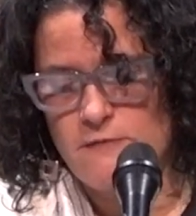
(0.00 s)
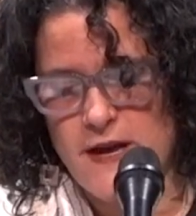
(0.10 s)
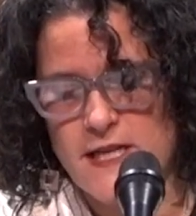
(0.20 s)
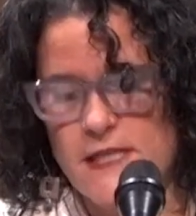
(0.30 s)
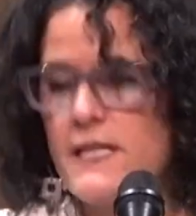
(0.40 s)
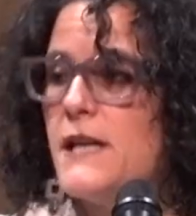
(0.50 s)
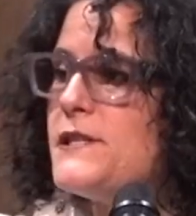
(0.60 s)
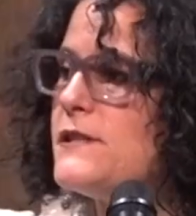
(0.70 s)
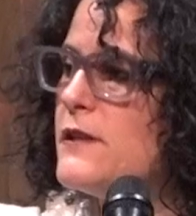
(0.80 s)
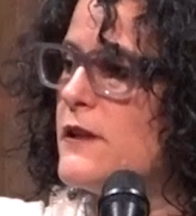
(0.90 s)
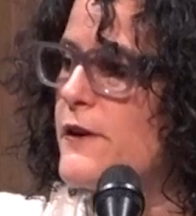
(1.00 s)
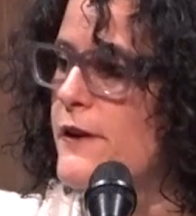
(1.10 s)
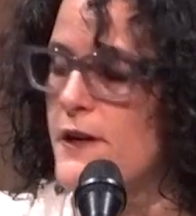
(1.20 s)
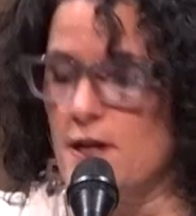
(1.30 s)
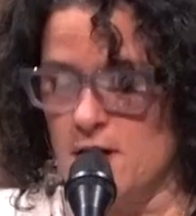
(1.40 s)
readies us to
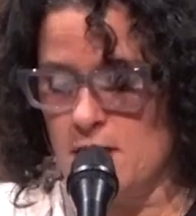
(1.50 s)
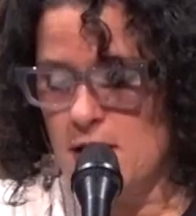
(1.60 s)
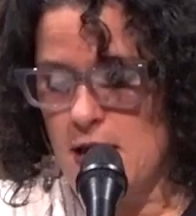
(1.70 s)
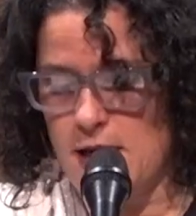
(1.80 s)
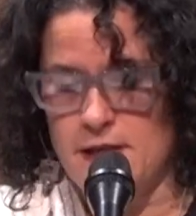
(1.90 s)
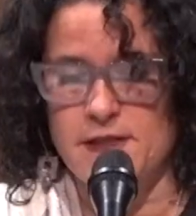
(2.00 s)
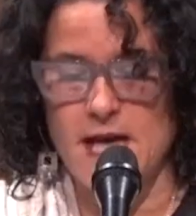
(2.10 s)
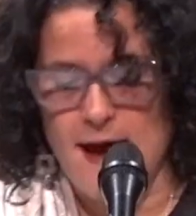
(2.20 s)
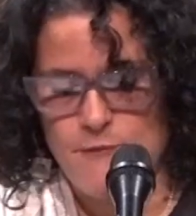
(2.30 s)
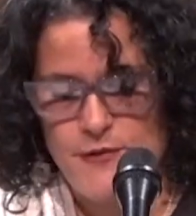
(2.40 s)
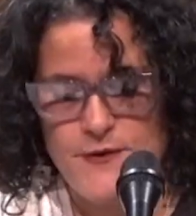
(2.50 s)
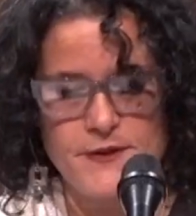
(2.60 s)
learn and adapt.